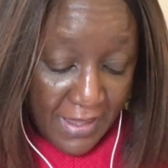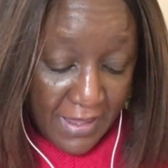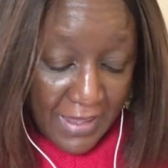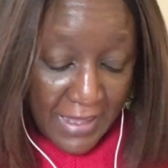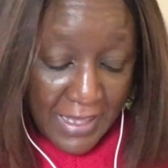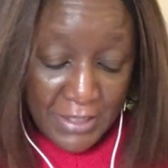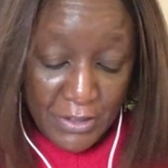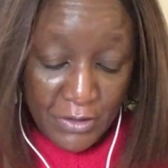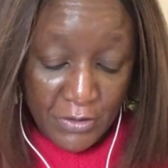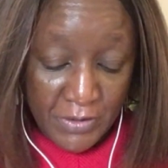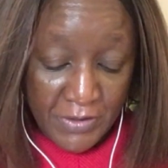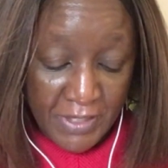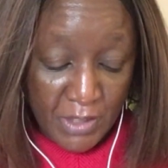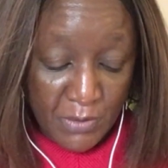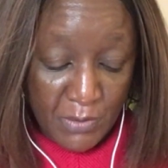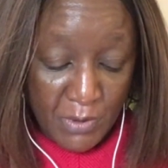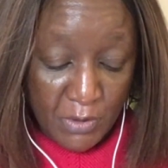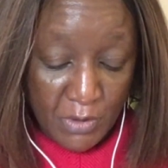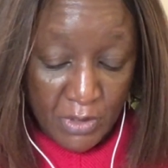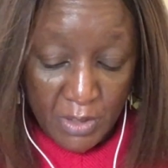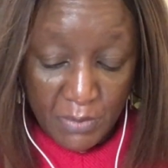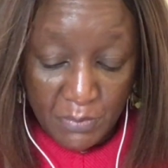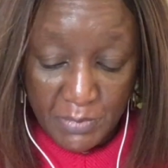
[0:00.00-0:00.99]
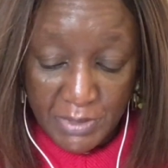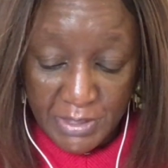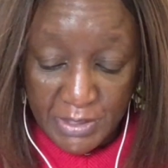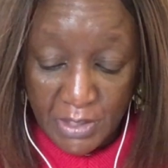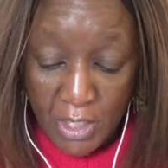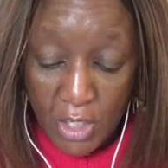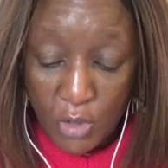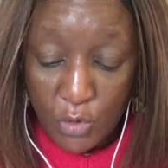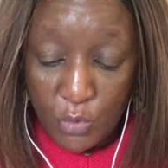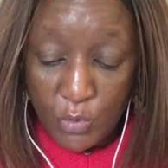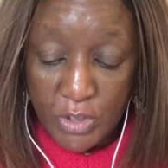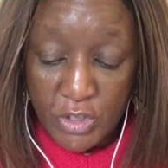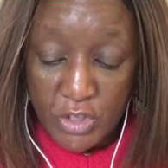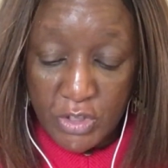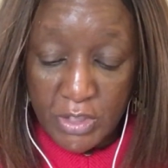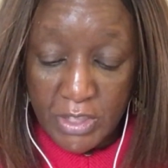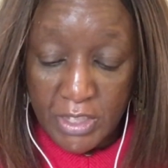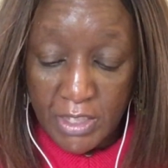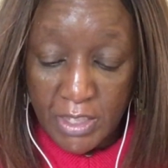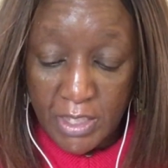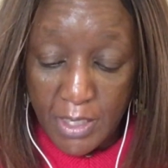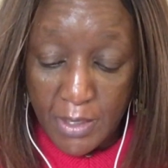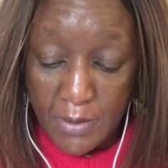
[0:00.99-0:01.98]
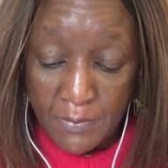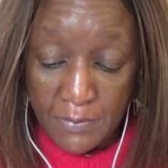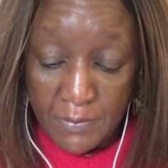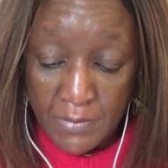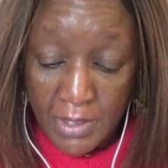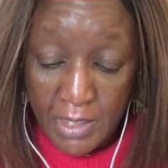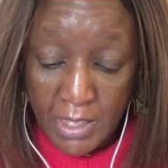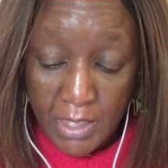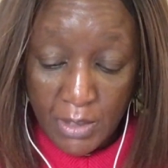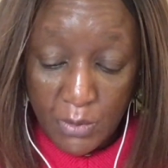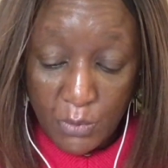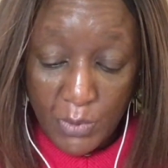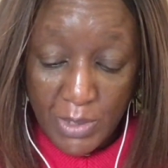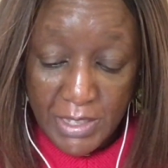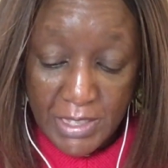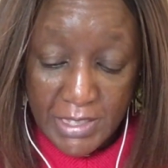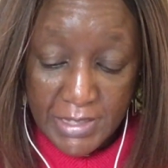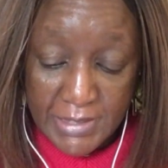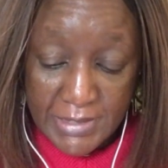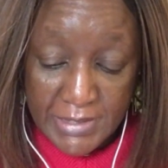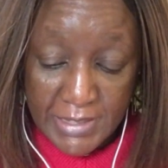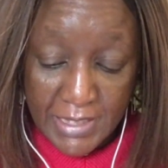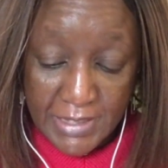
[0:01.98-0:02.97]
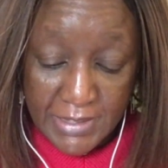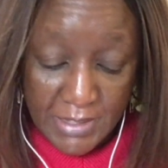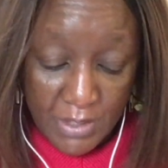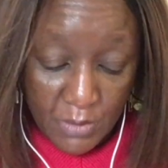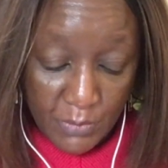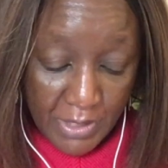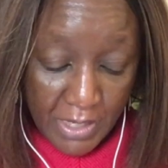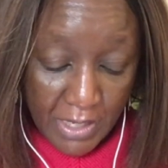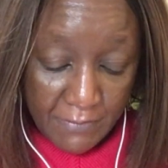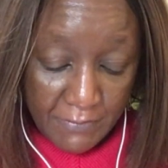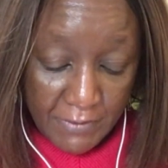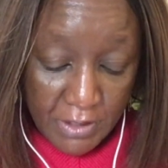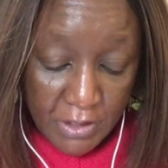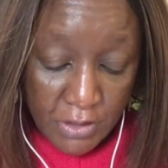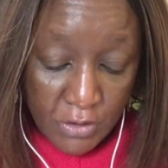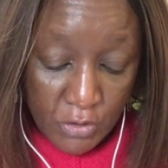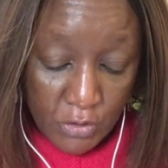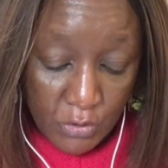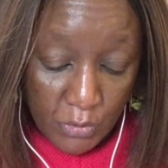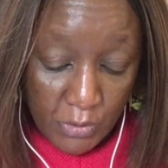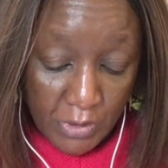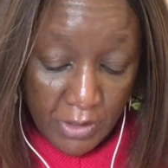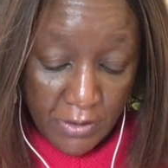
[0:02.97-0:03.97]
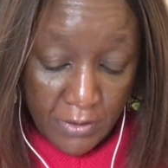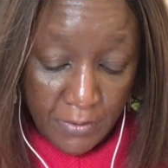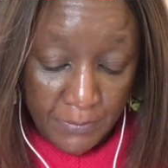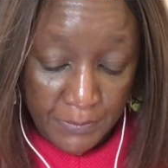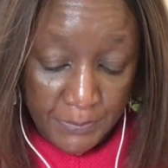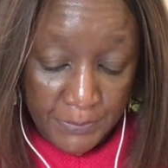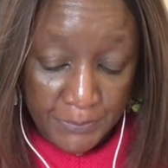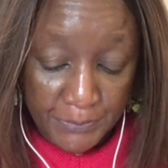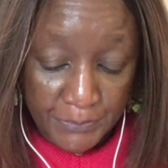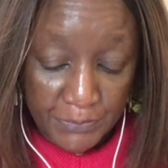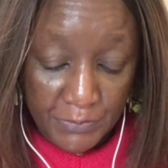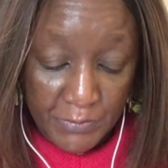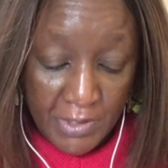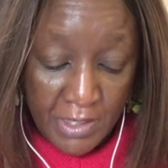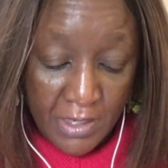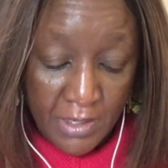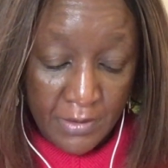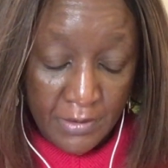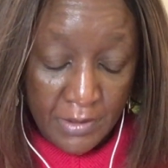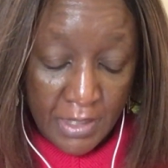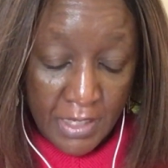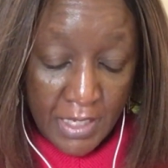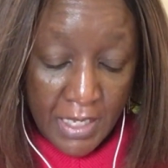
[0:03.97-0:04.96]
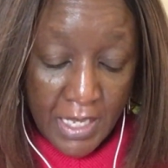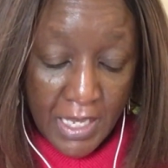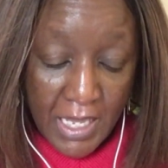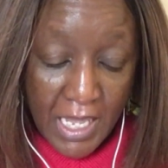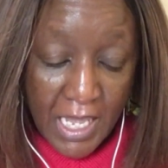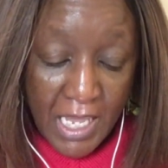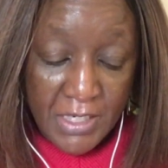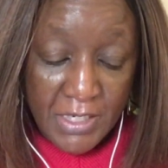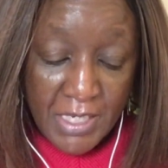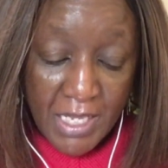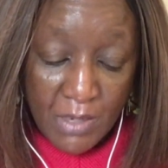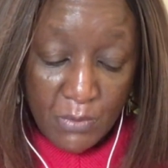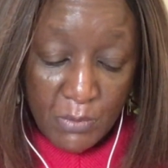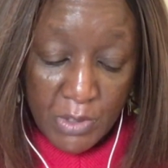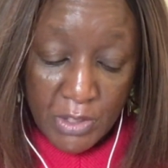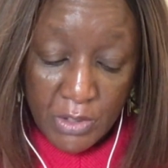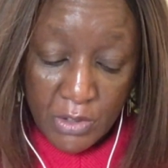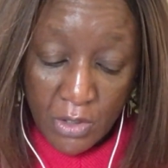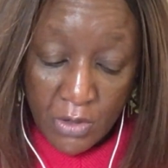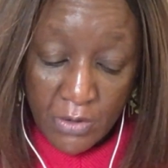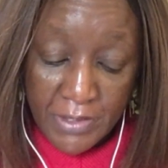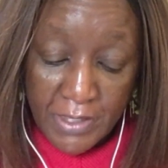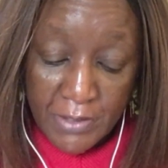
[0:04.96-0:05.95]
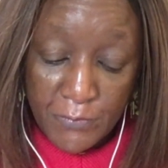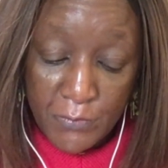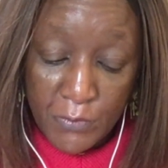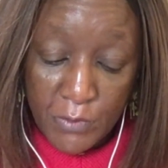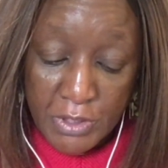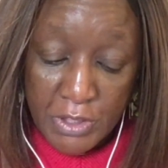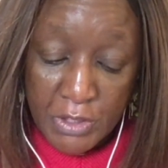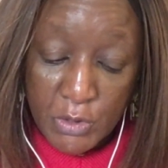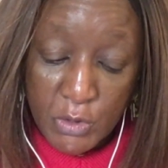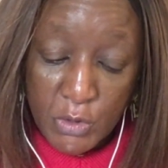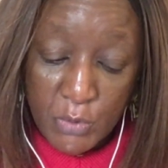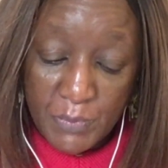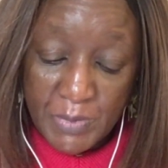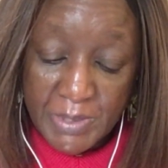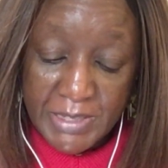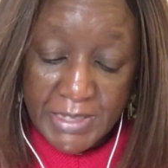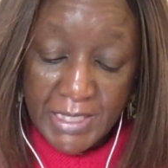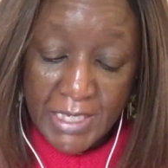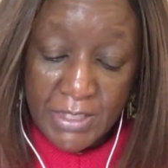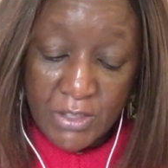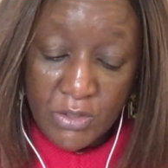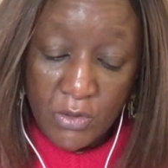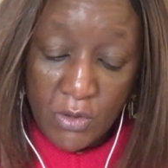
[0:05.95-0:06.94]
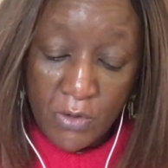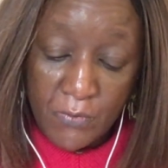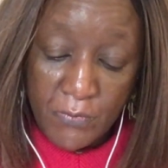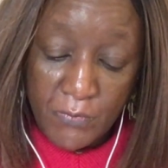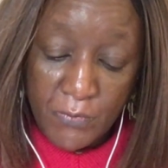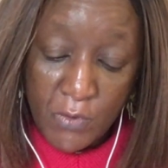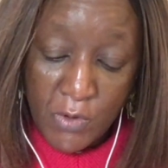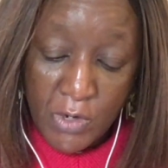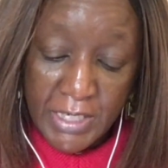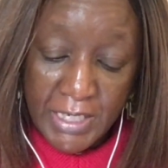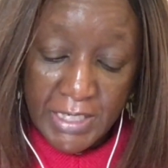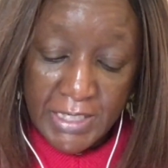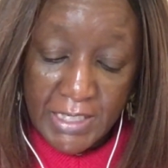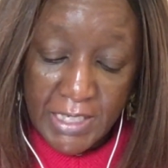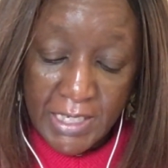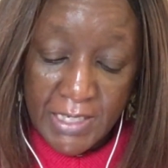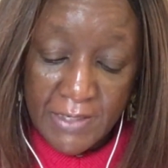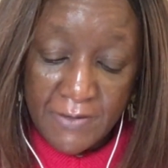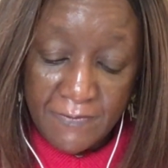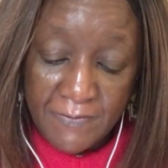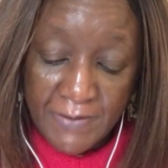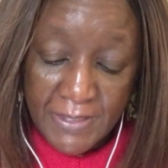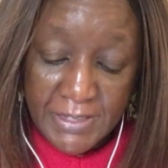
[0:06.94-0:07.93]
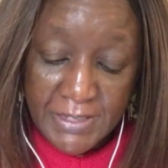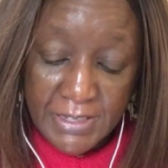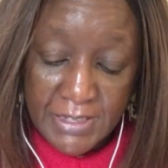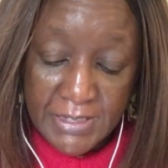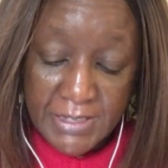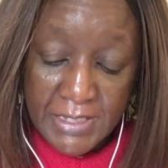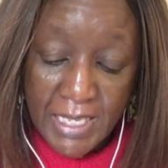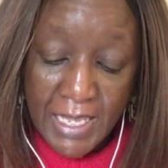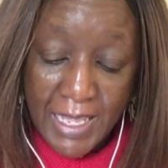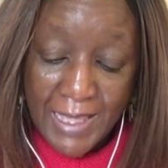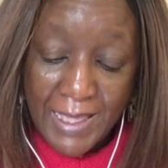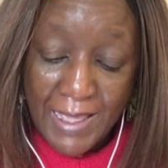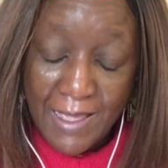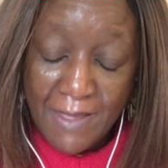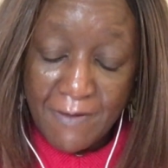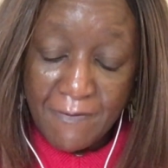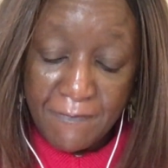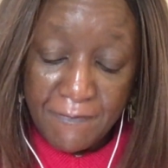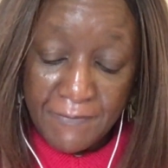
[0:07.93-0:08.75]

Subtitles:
I don't think we're going to be questioning him when he says that we have an issue here. Yeah, and that we know that 42% of foreign investors have